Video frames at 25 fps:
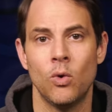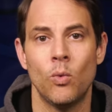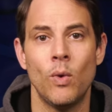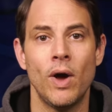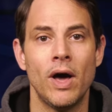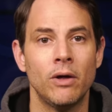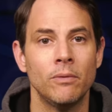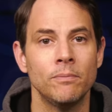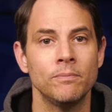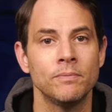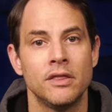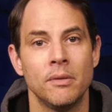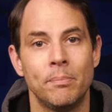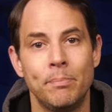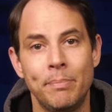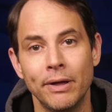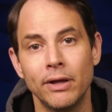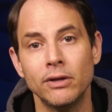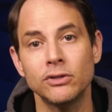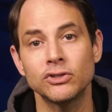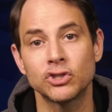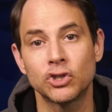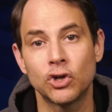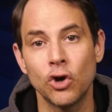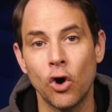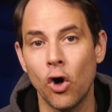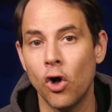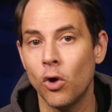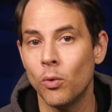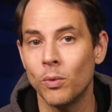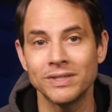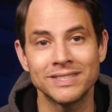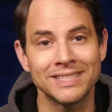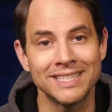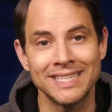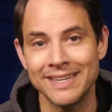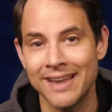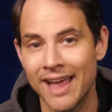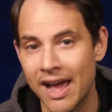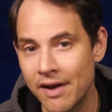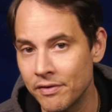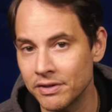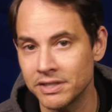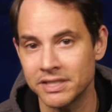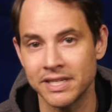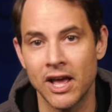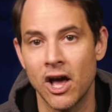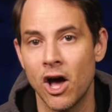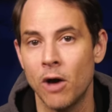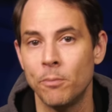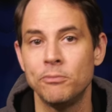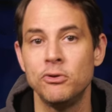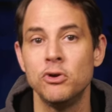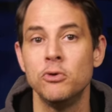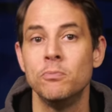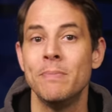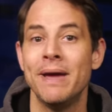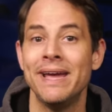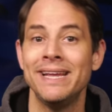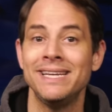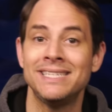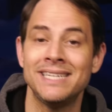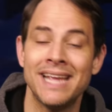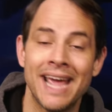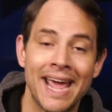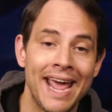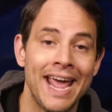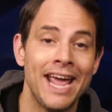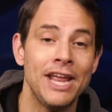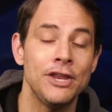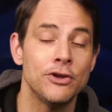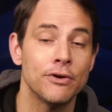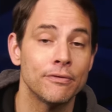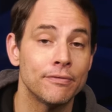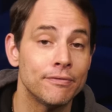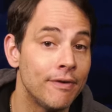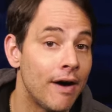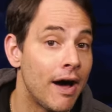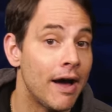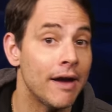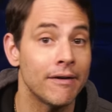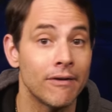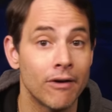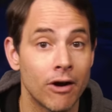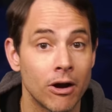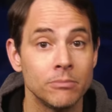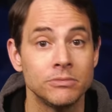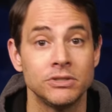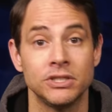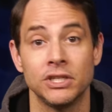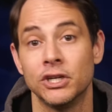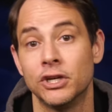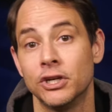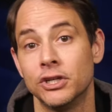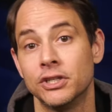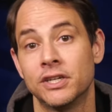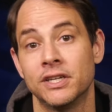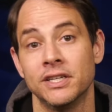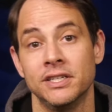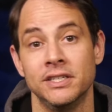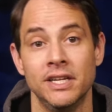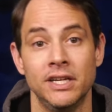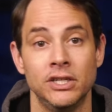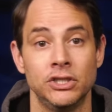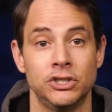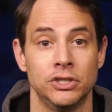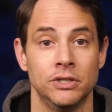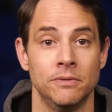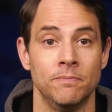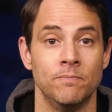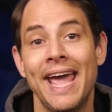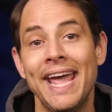Well, the bill's goal was never to help you maintain your firearms in good condition.